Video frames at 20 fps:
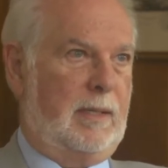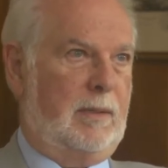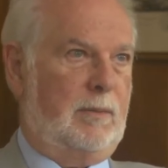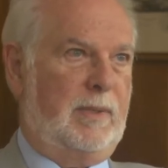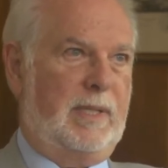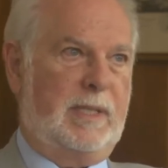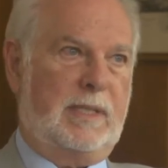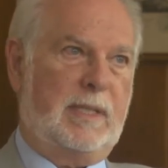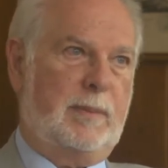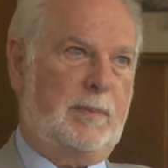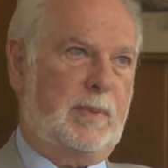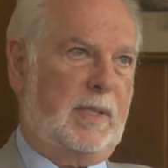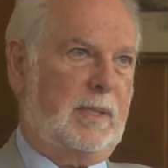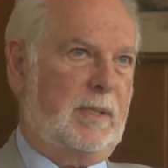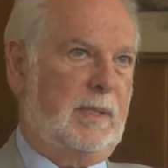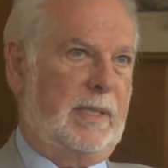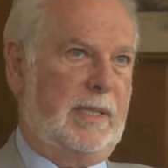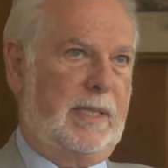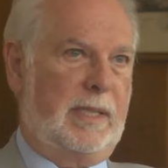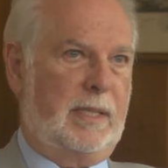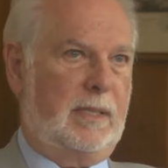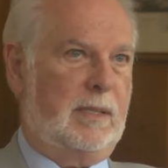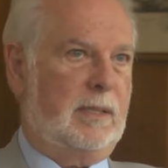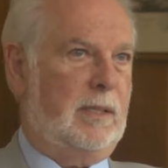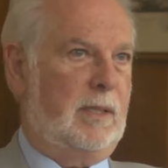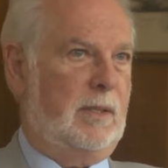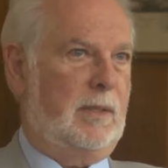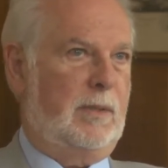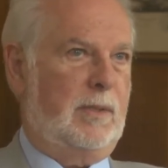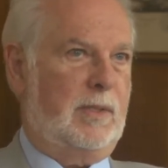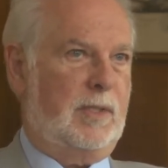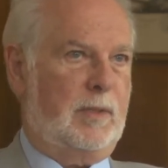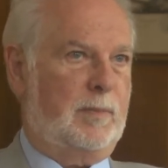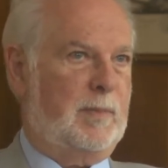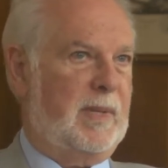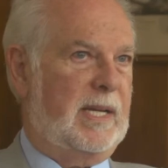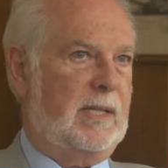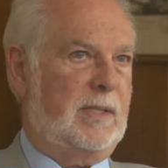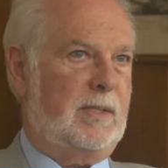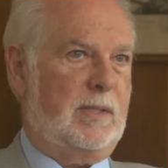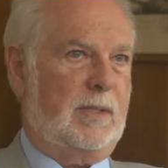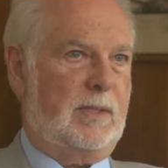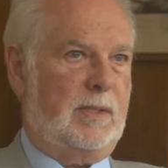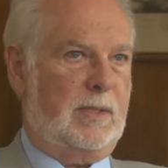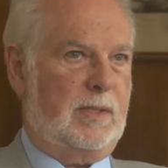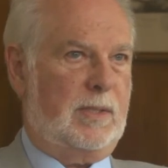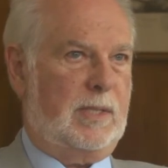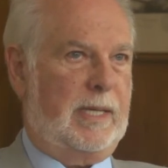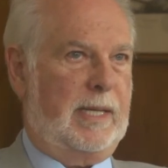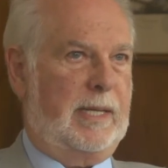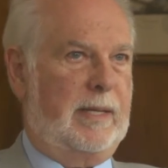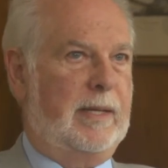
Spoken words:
We typically close spaces